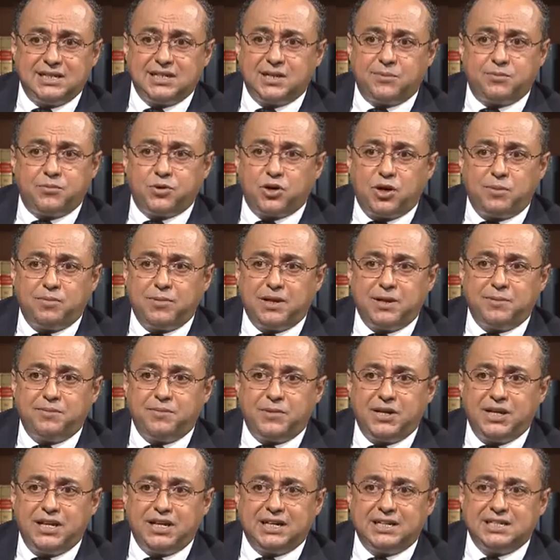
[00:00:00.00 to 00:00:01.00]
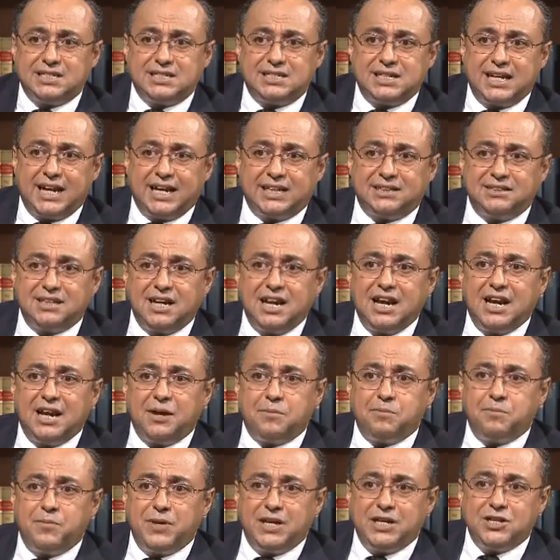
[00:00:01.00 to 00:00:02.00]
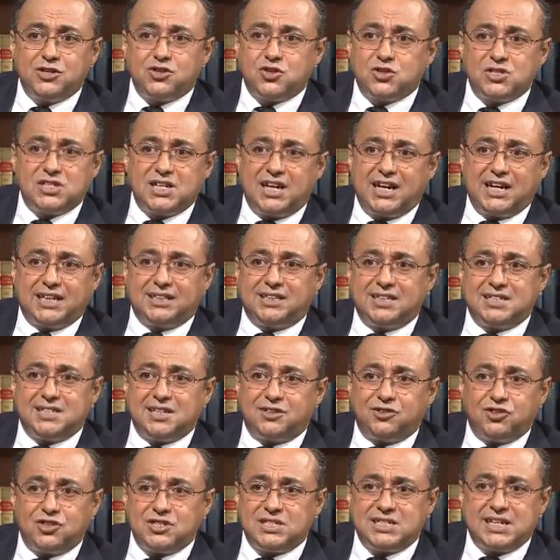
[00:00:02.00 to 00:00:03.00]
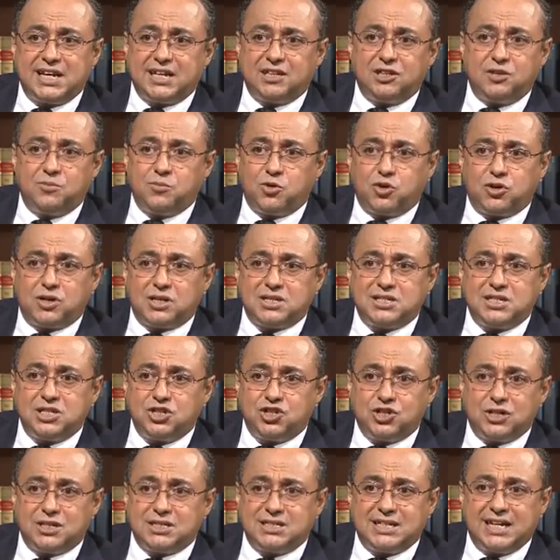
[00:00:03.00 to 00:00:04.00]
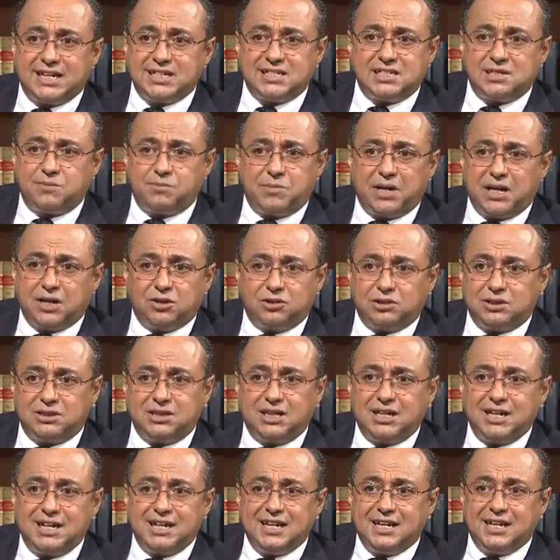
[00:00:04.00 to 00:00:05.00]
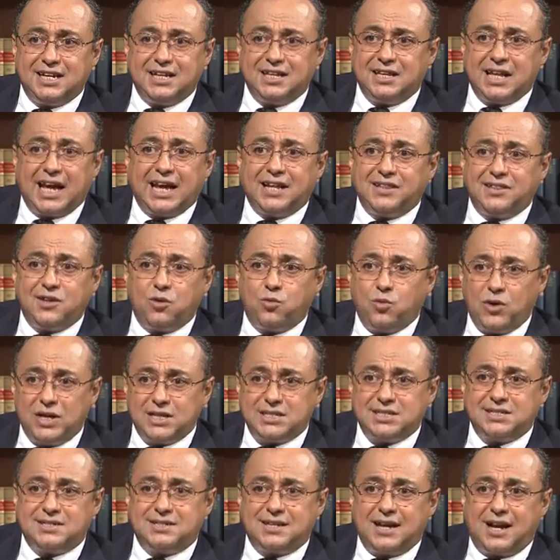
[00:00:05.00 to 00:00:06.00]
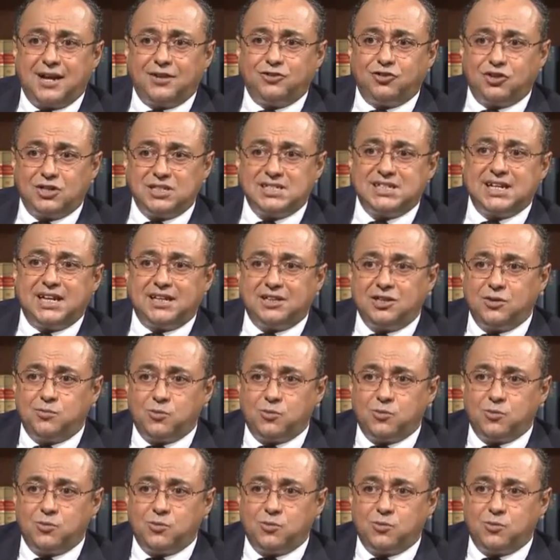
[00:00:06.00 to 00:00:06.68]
The problem here is that many societies understand democracy just as a ballot, and the West understand